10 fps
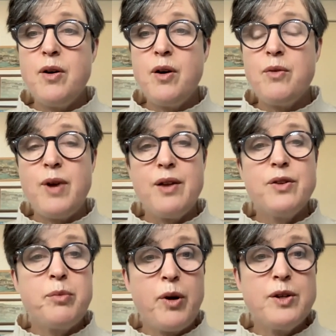around
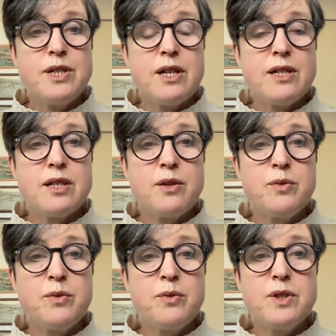the process that
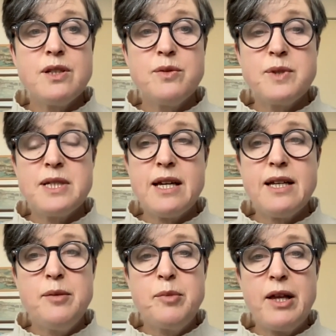was, that
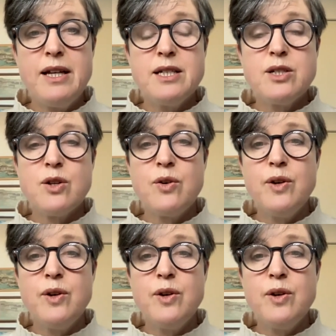was taking place.